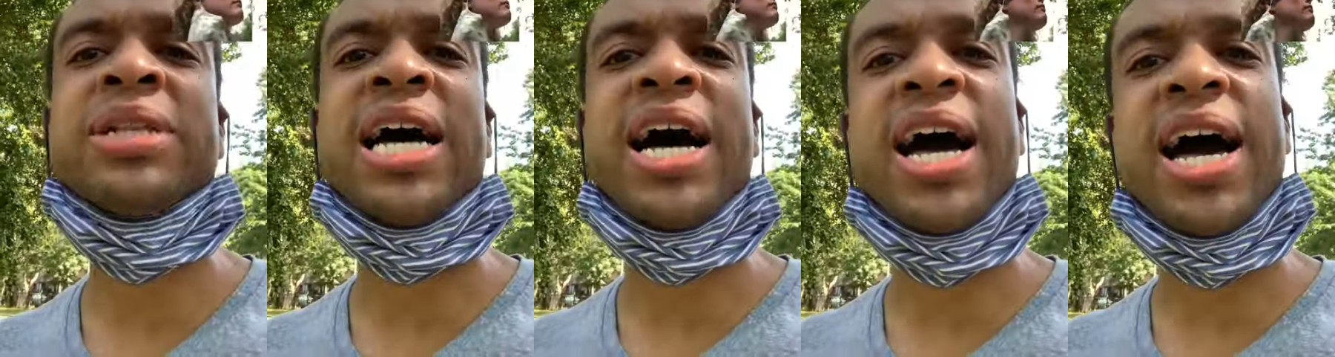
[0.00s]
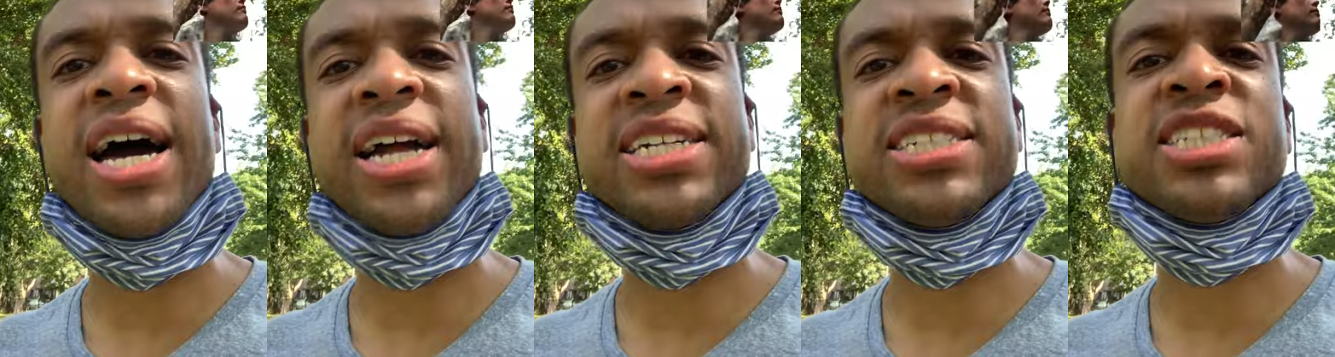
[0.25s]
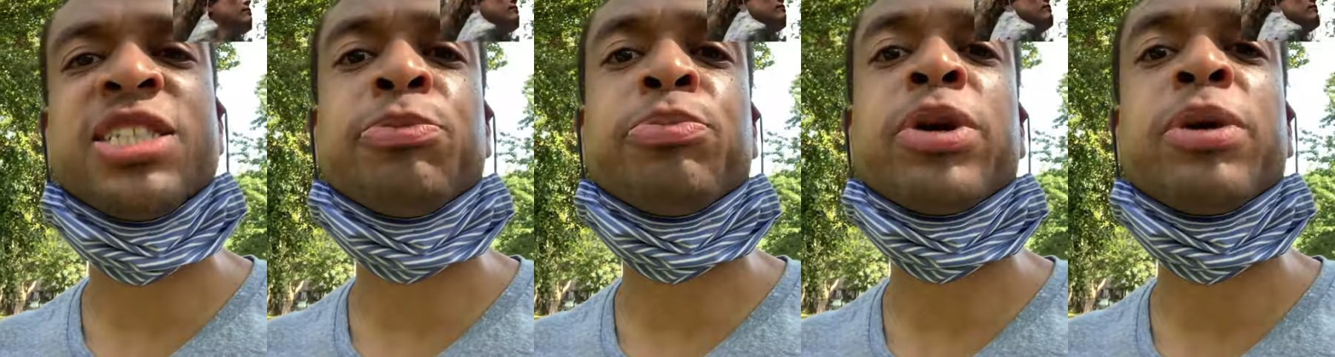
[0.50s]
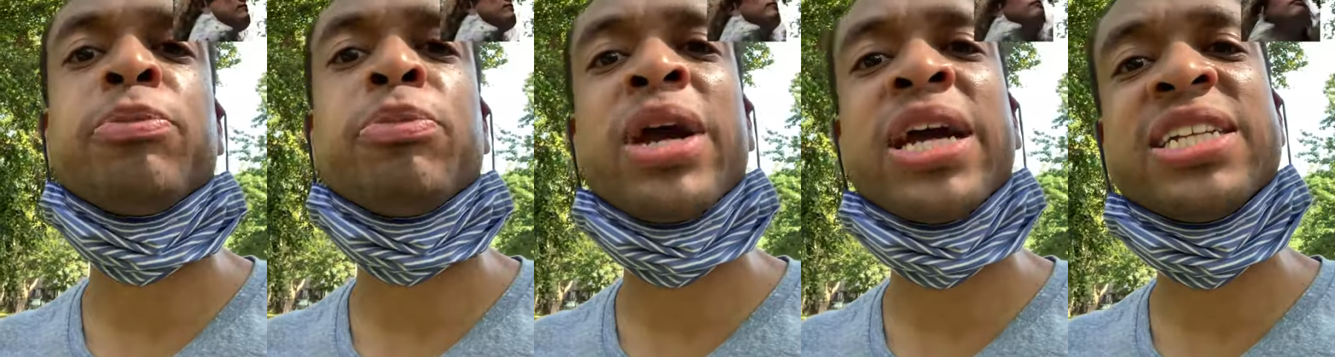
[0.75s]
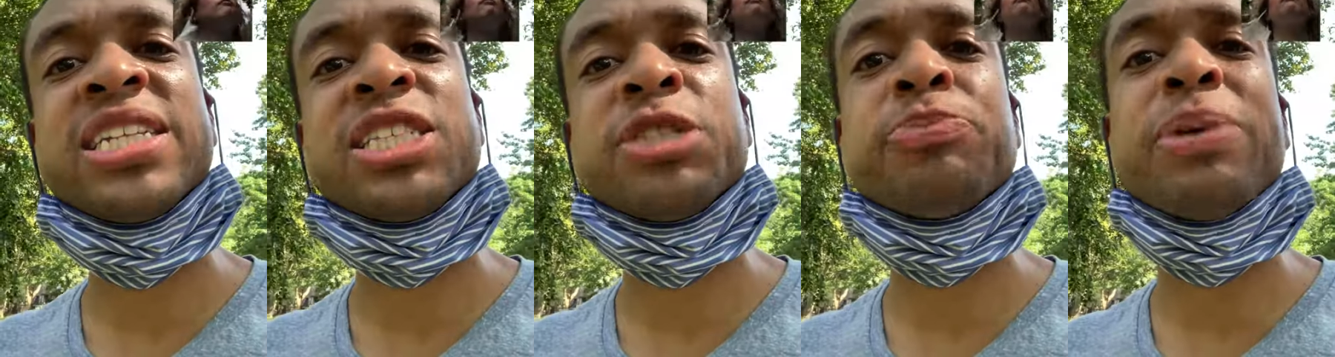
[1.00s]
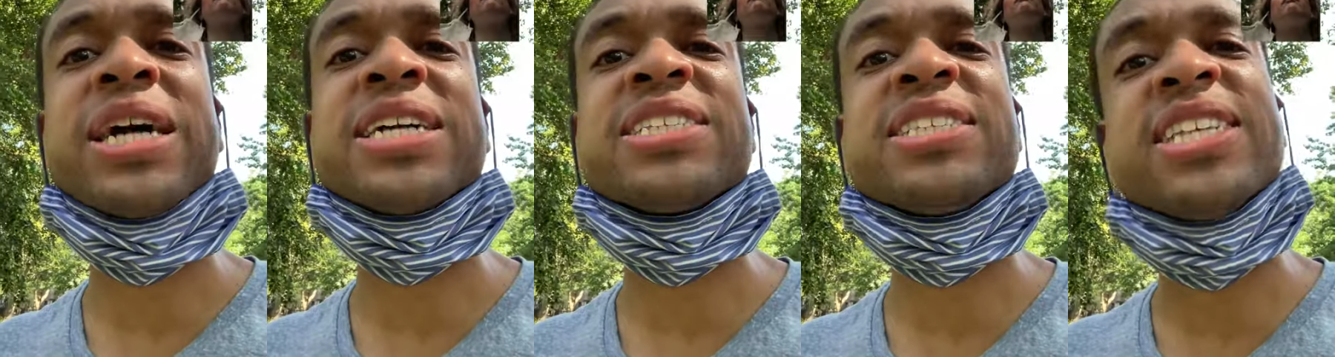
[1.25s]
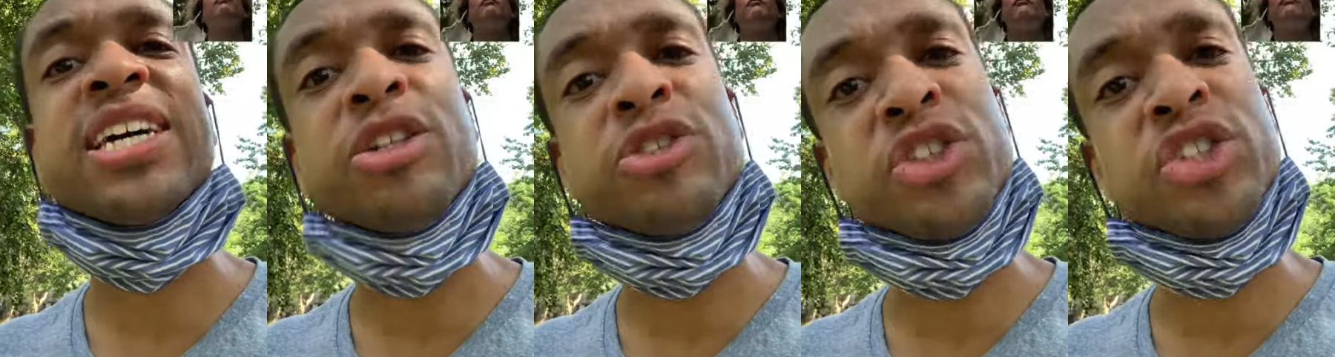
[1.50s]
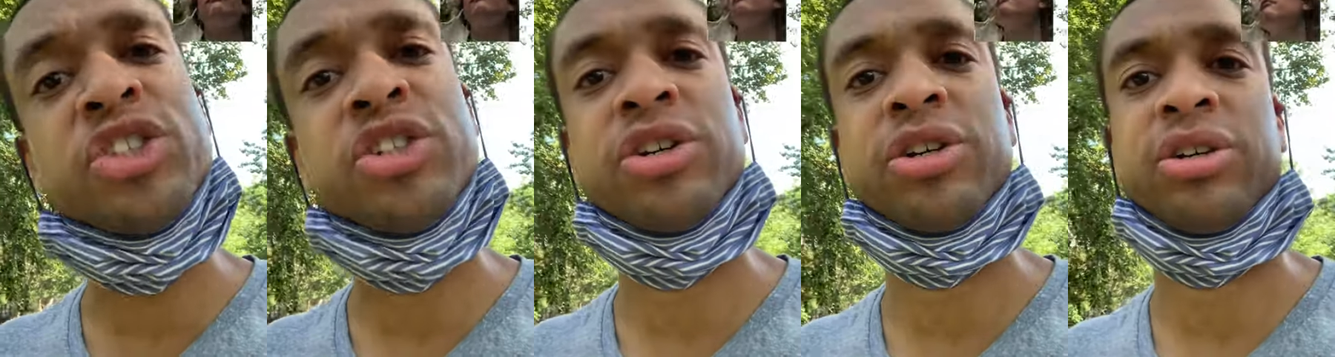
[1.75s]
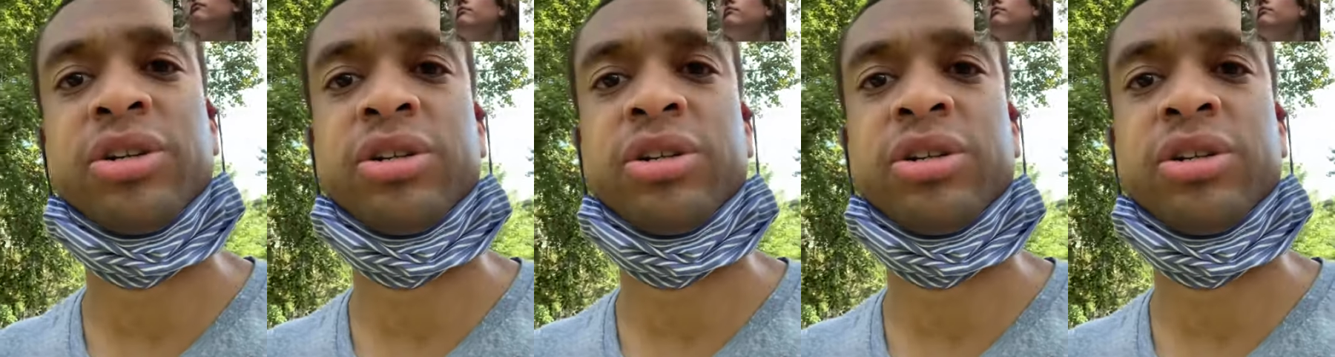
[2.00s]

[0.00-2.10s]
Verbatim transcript: not hiding Supreme branded spiked seltzer.